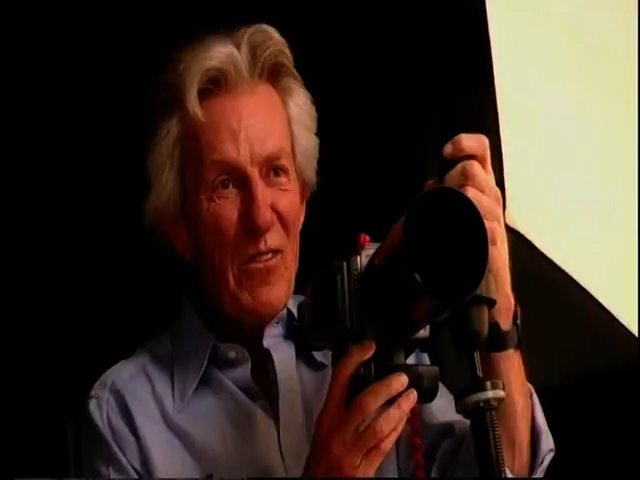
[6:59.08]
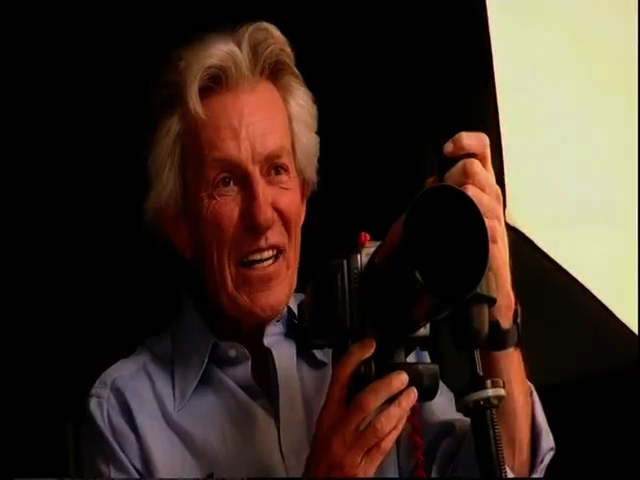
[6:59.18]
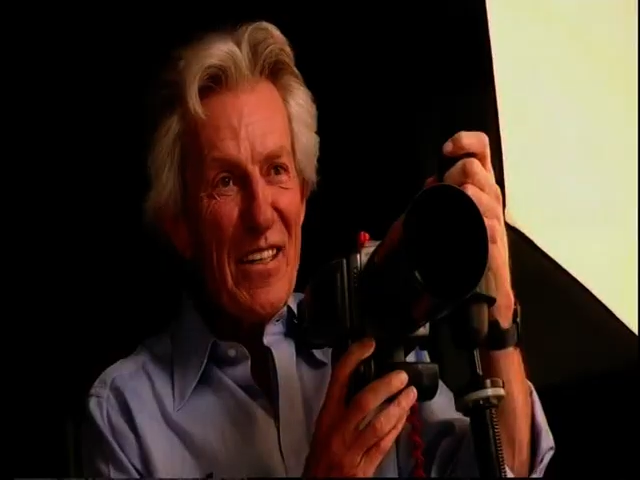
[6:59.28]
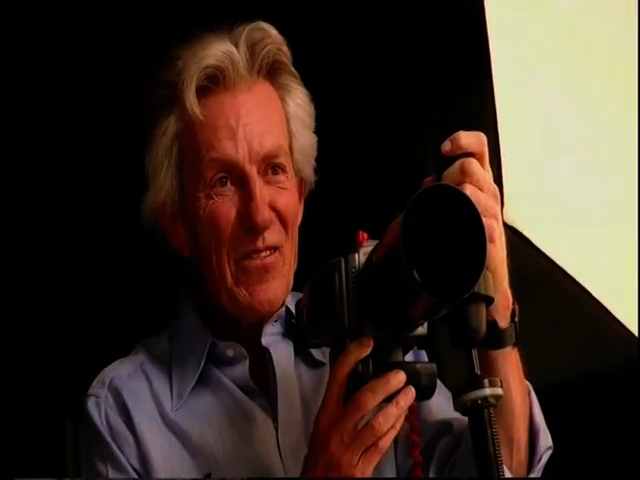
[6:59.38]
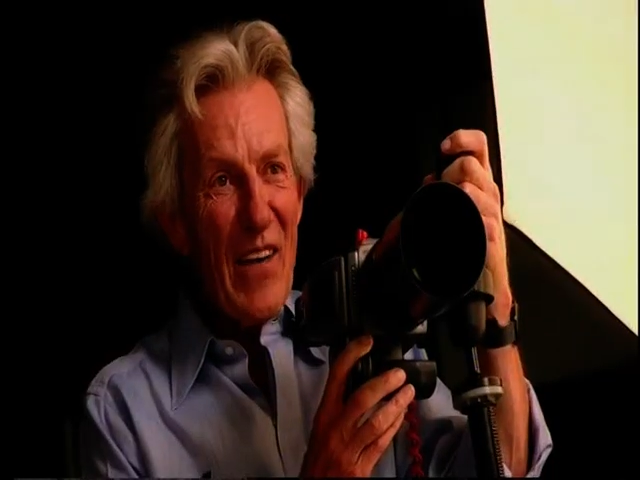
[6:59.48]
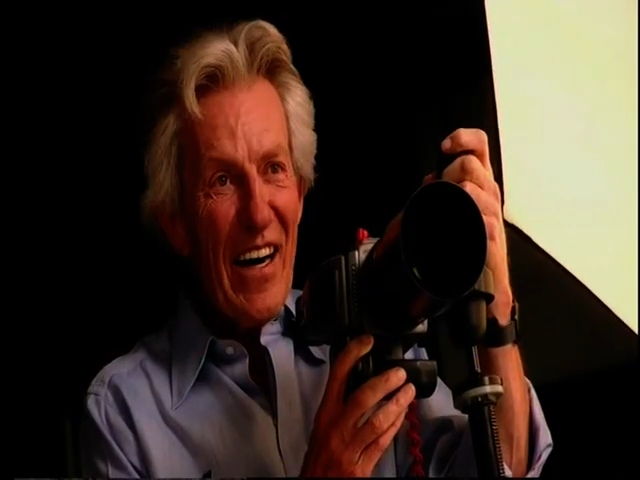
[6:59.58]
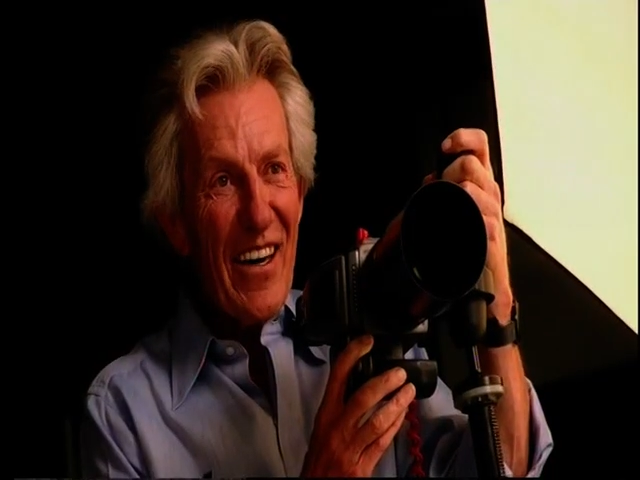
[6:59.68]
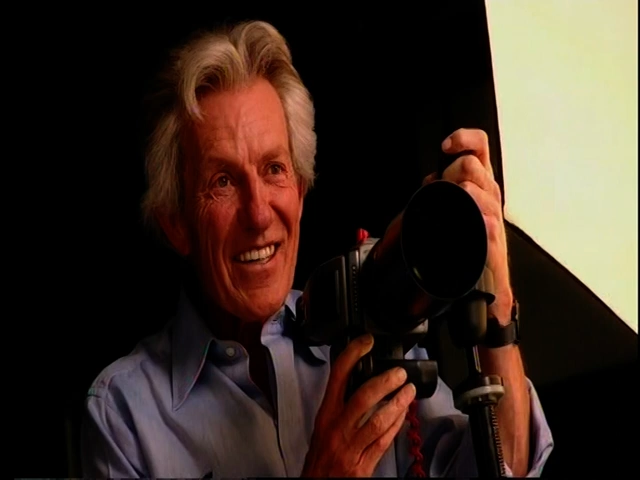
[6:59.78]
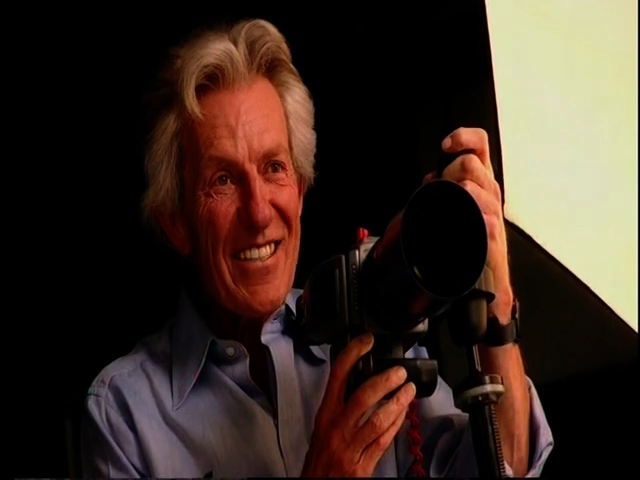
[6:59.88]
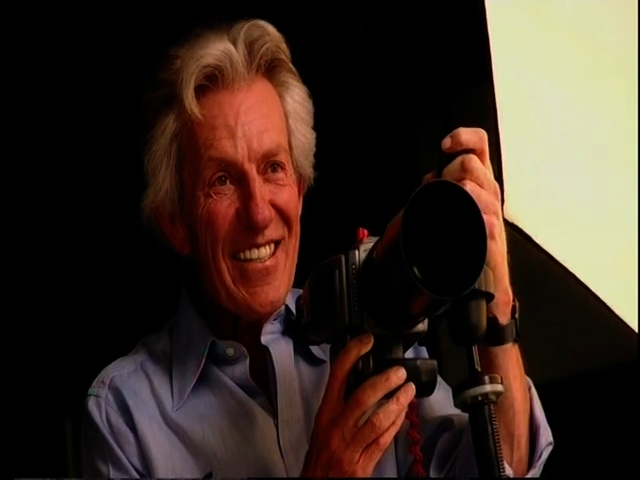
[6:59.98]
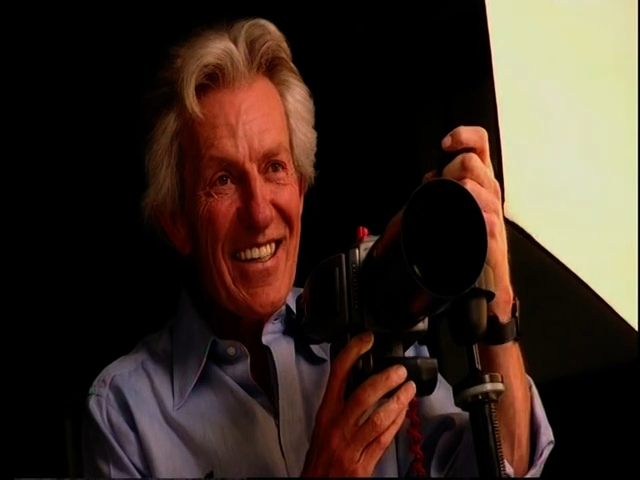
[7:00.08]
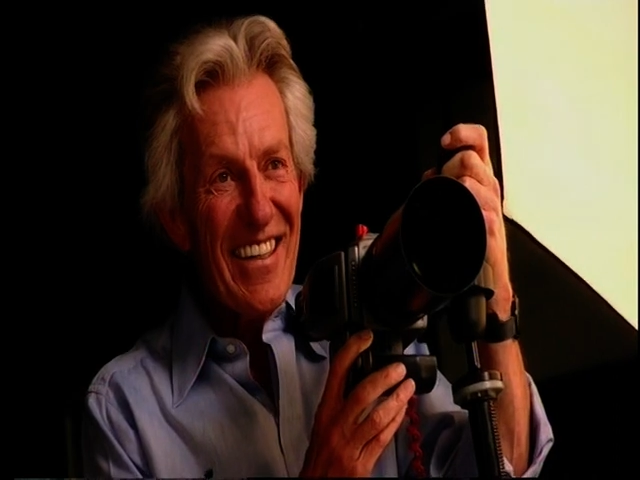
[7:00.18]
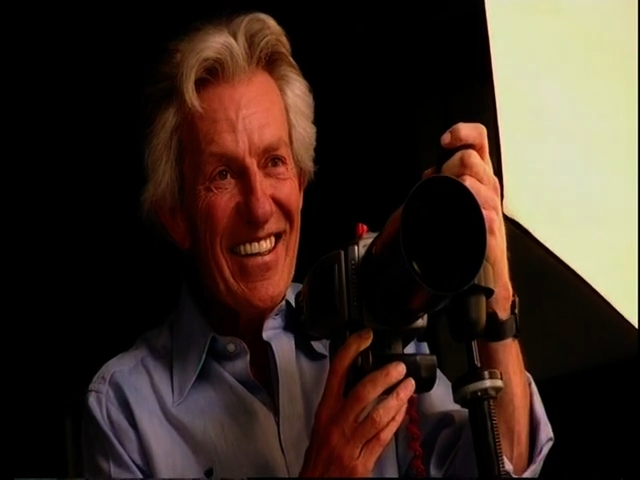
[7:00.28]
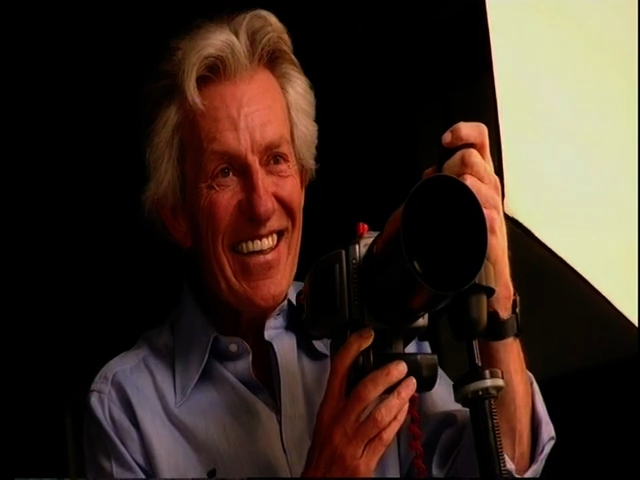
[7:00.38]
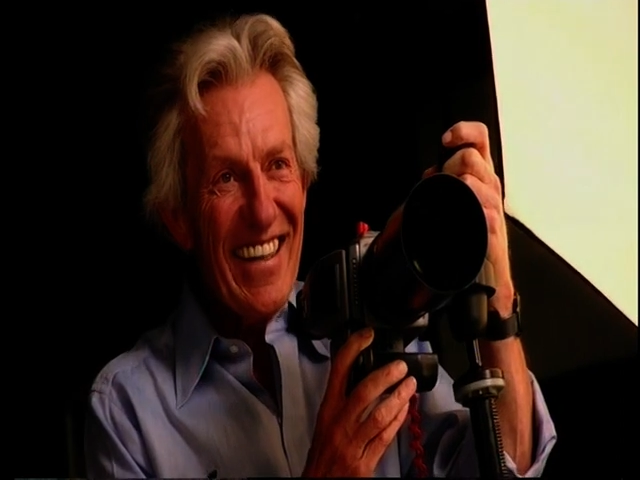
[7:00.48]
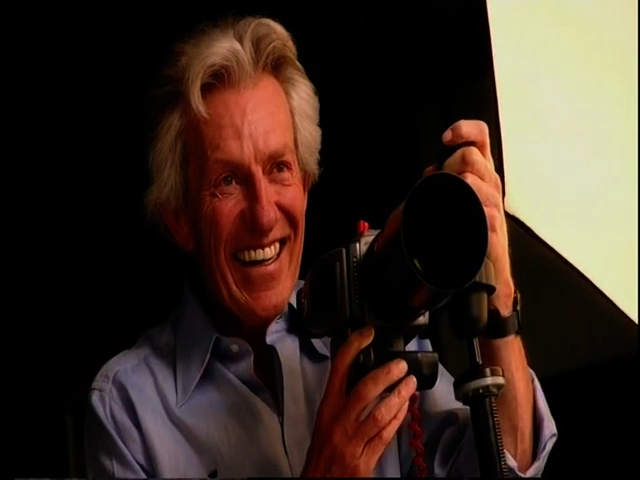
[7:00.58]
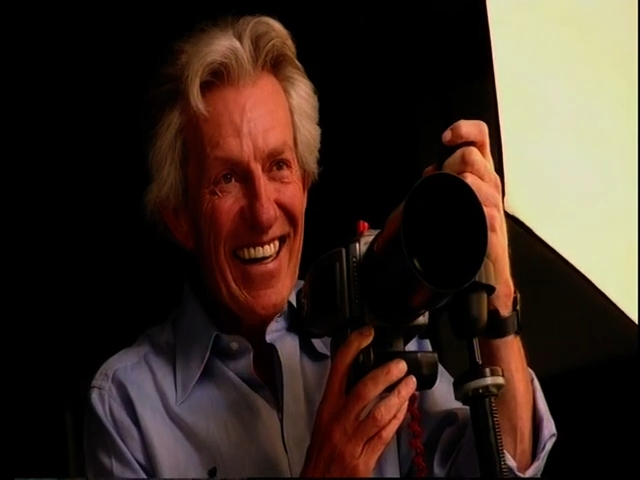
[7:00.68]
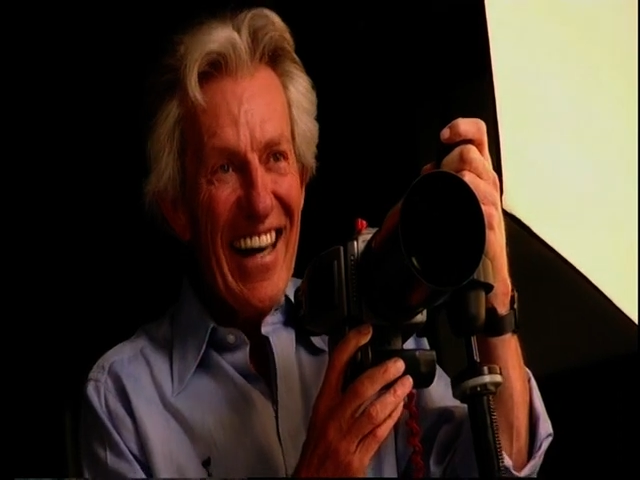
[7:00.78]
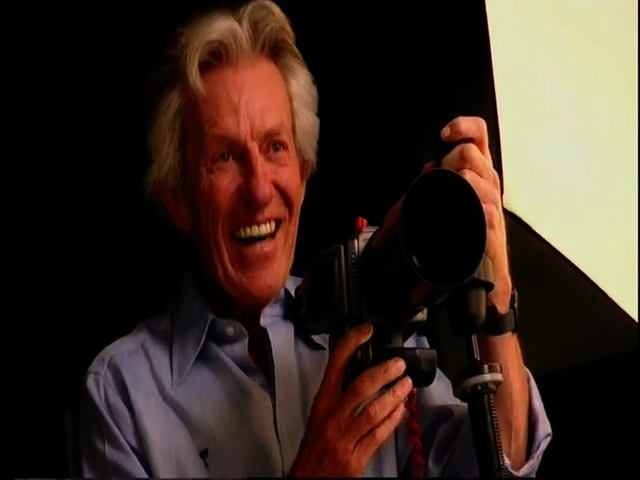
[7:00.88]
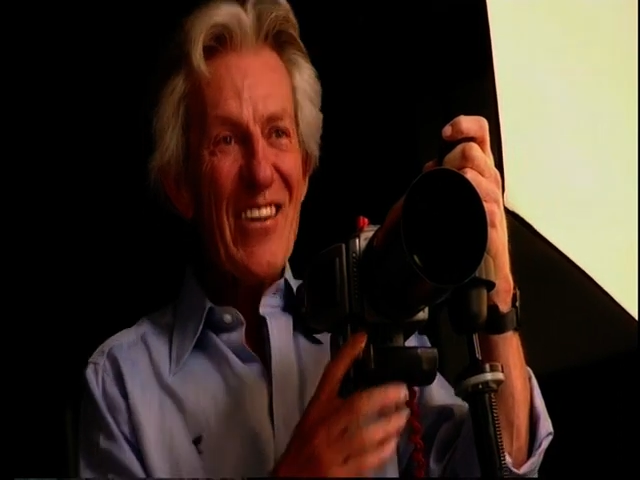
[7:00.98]
Wellington Barracks.
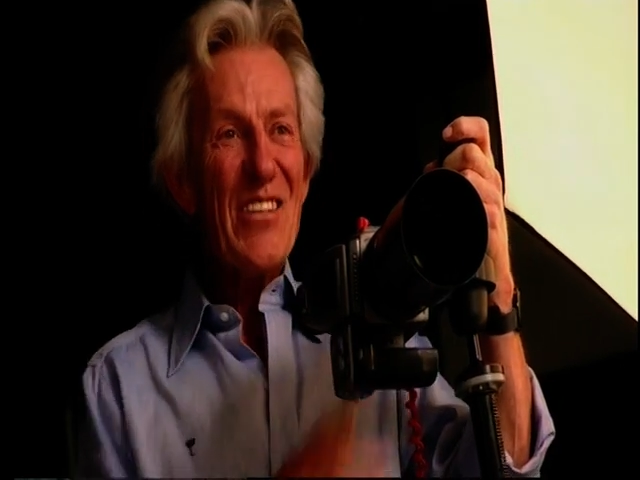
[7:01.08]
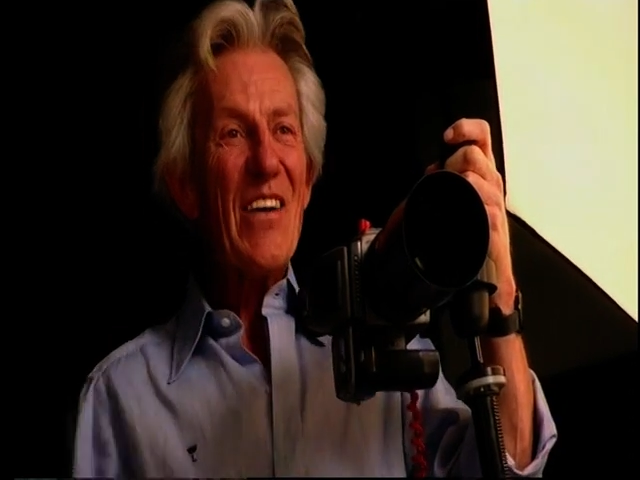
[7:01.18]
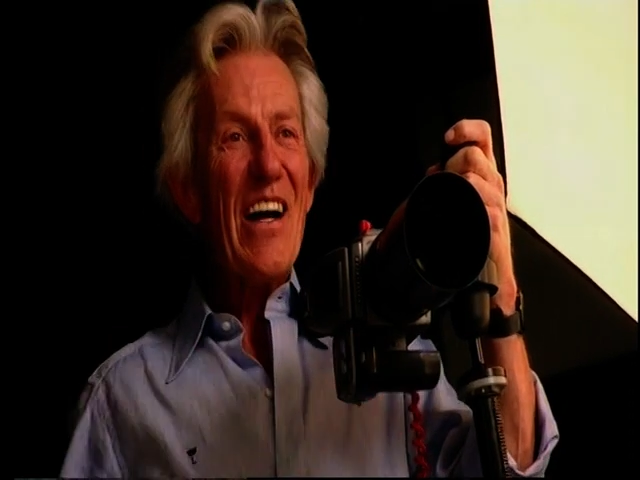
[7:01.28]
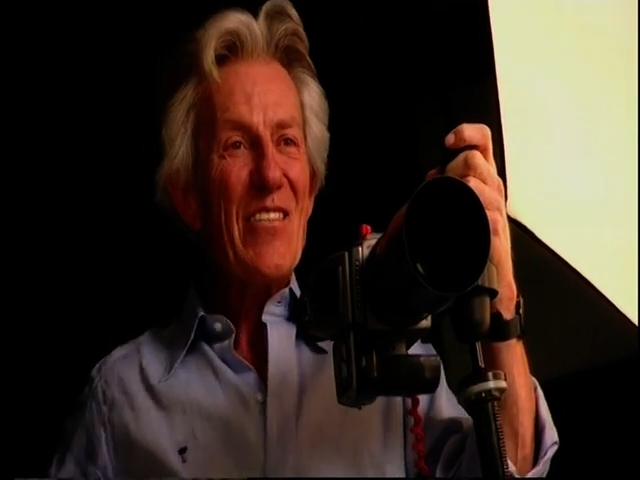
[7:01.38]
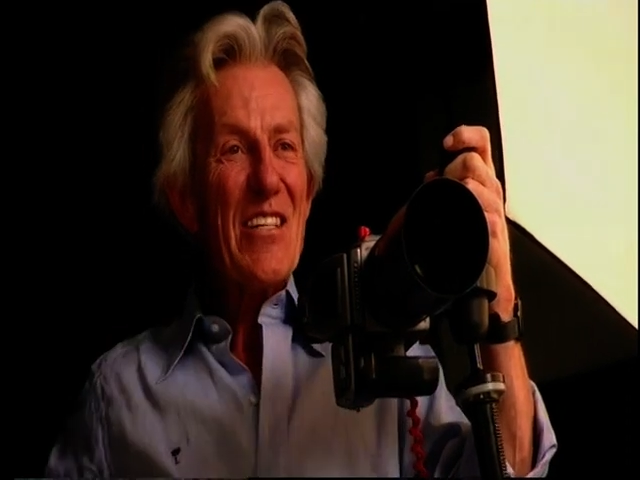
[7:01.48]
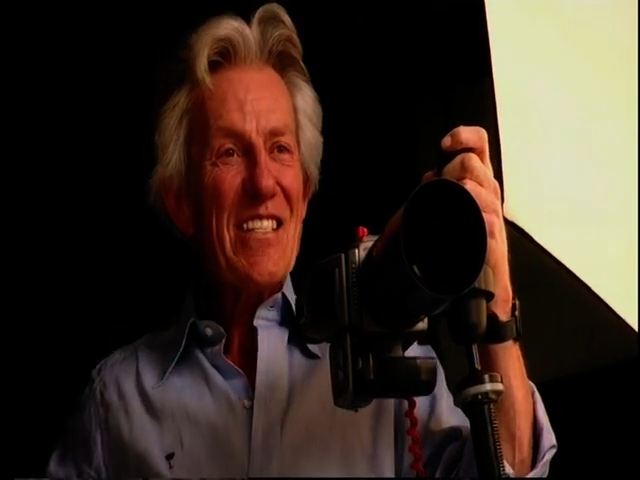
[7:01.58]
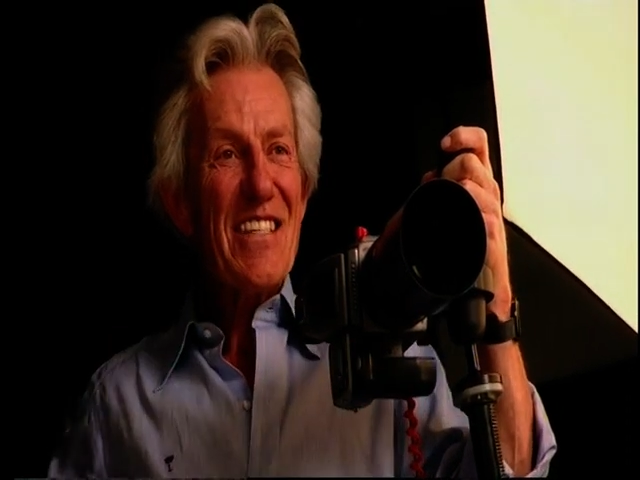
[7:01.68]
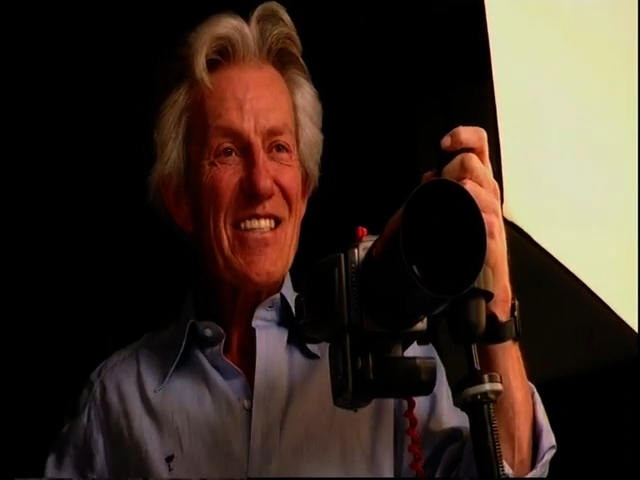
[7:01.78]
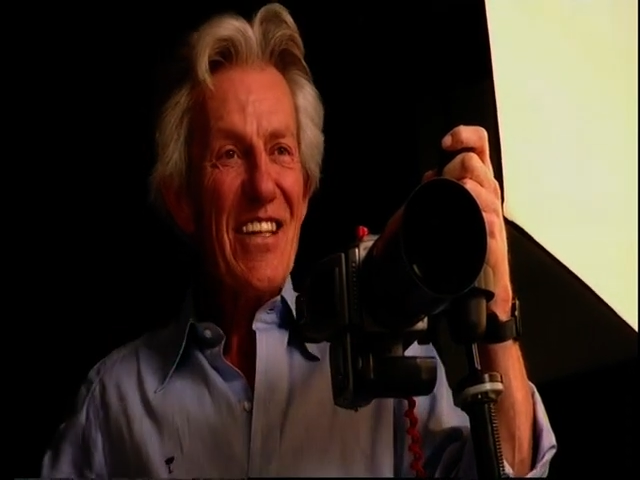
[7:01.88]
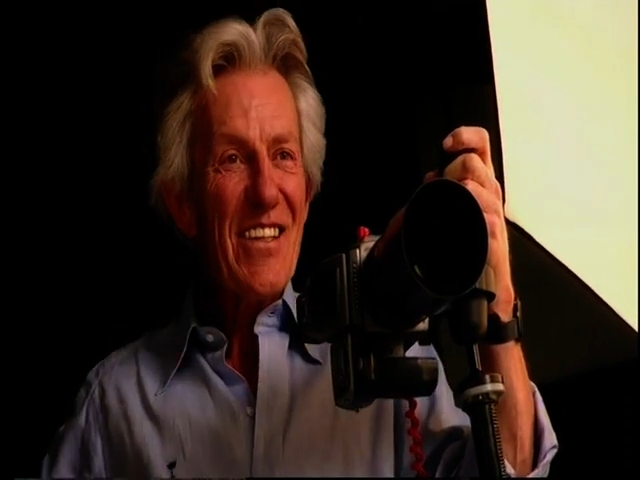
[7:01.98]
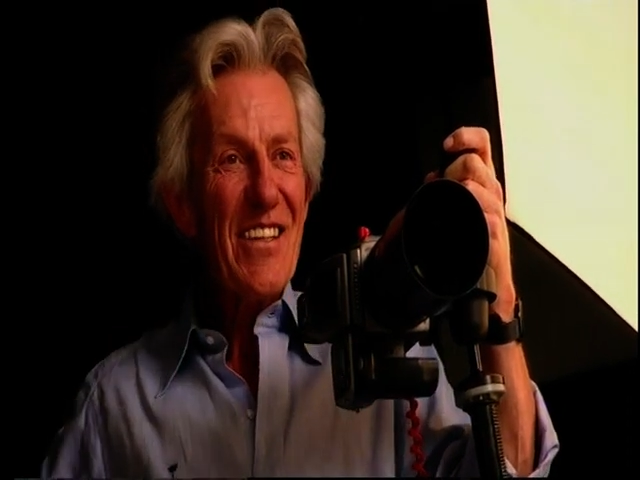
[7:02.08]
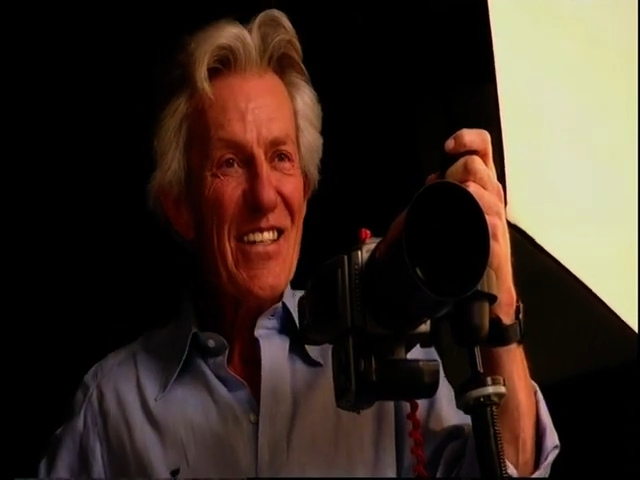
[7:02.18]
I went to become an assistant.